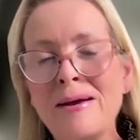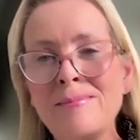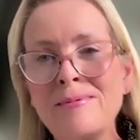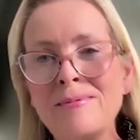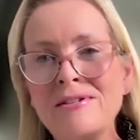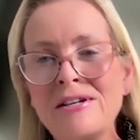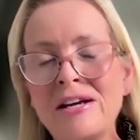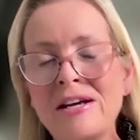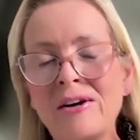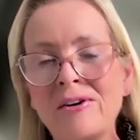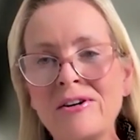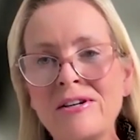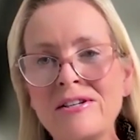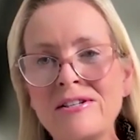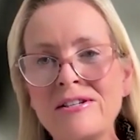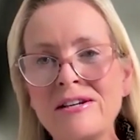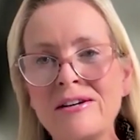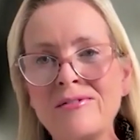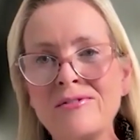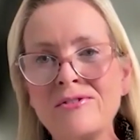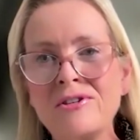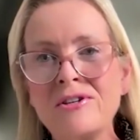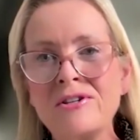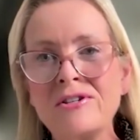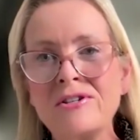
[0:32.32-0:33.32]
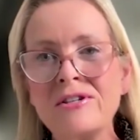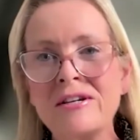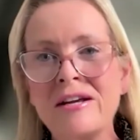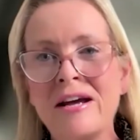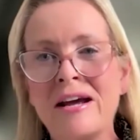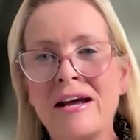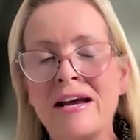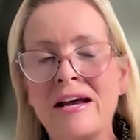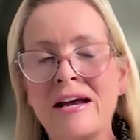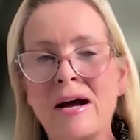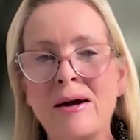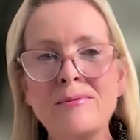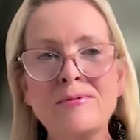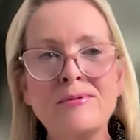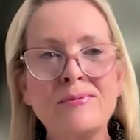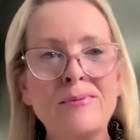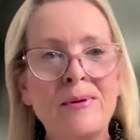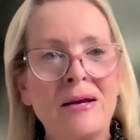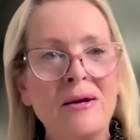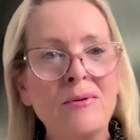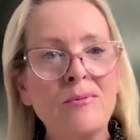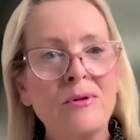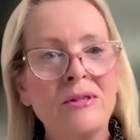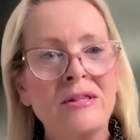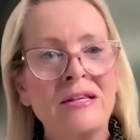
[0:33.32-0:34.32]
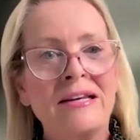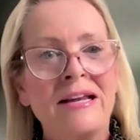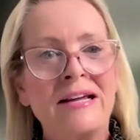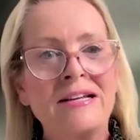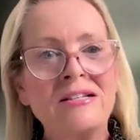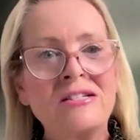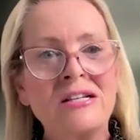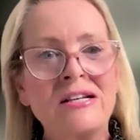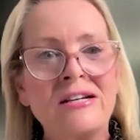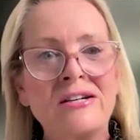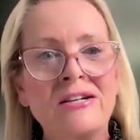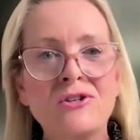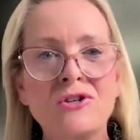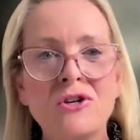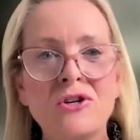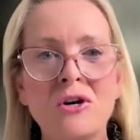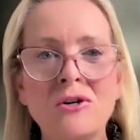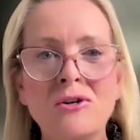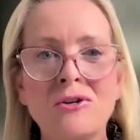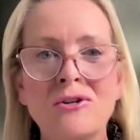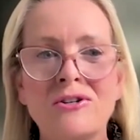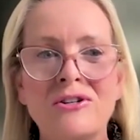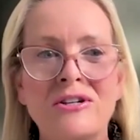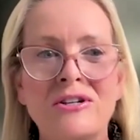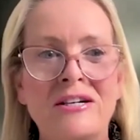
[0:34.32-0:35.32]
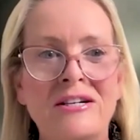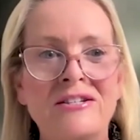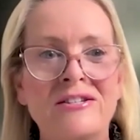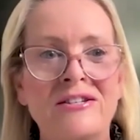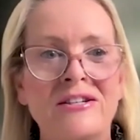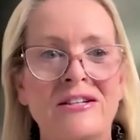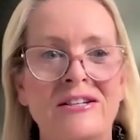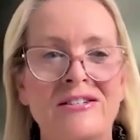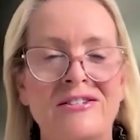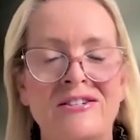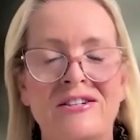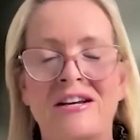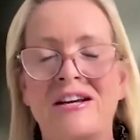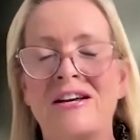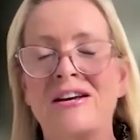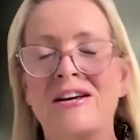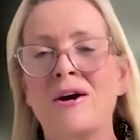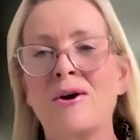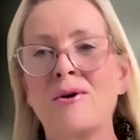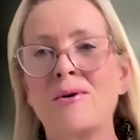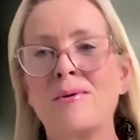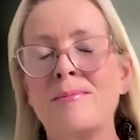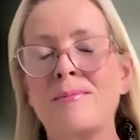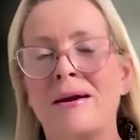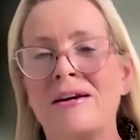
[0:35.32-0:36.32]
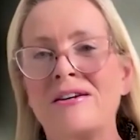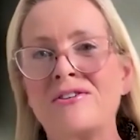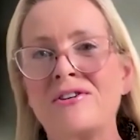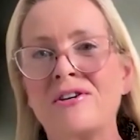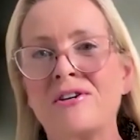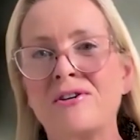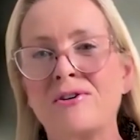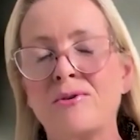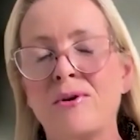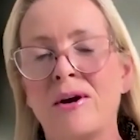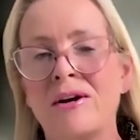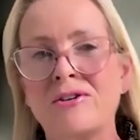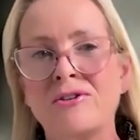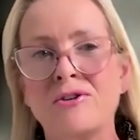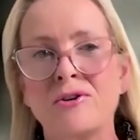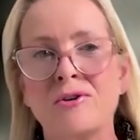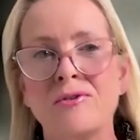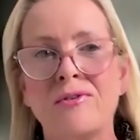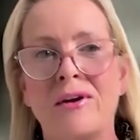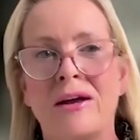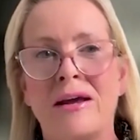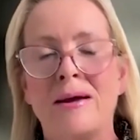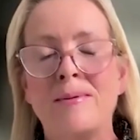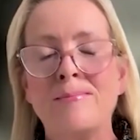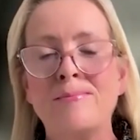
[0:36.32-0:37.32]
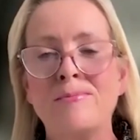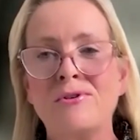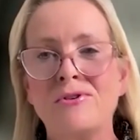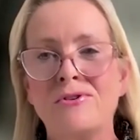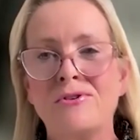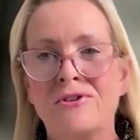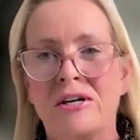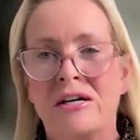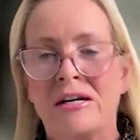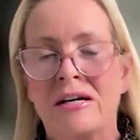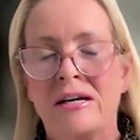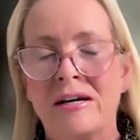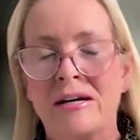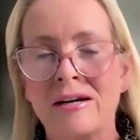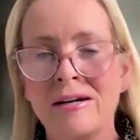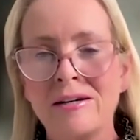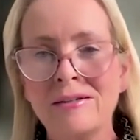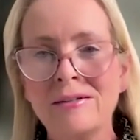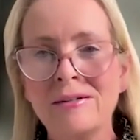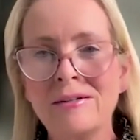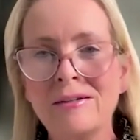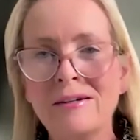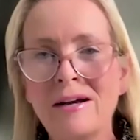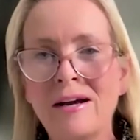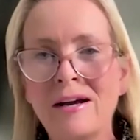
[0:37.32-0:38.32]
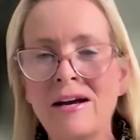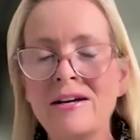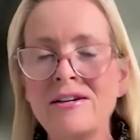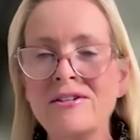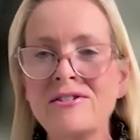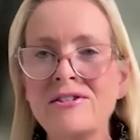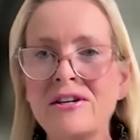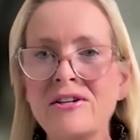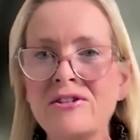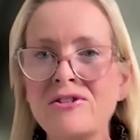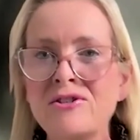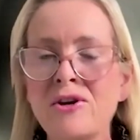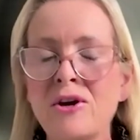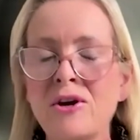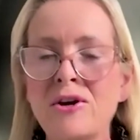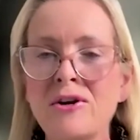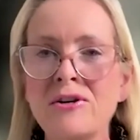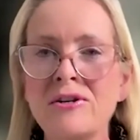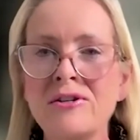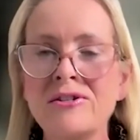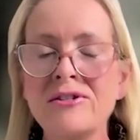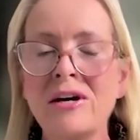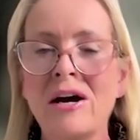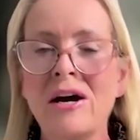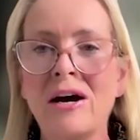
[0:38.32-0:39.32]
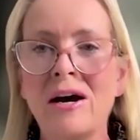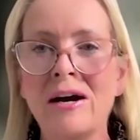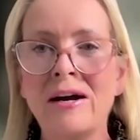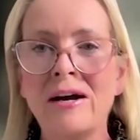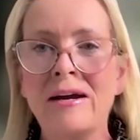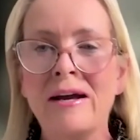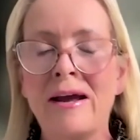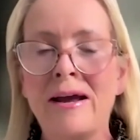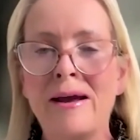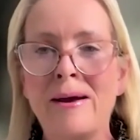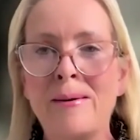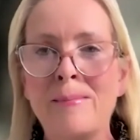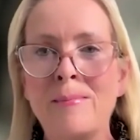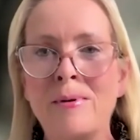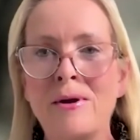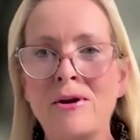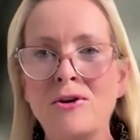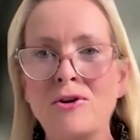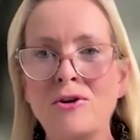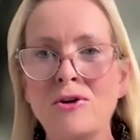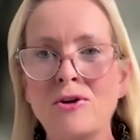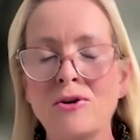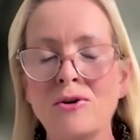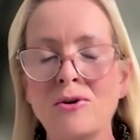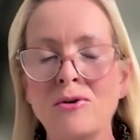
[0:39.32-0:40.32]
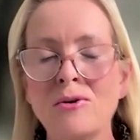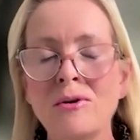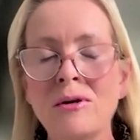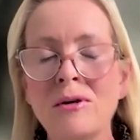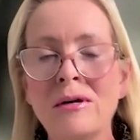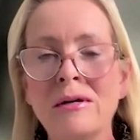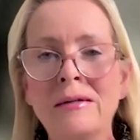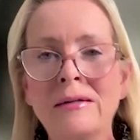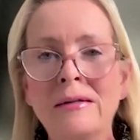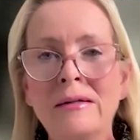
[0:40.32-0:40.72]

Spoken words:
name is Kerry Stevenson. Today I'm speaking with Leslie Chong. She's the CEO and Managing Director of Imugene. ASX code is IMU.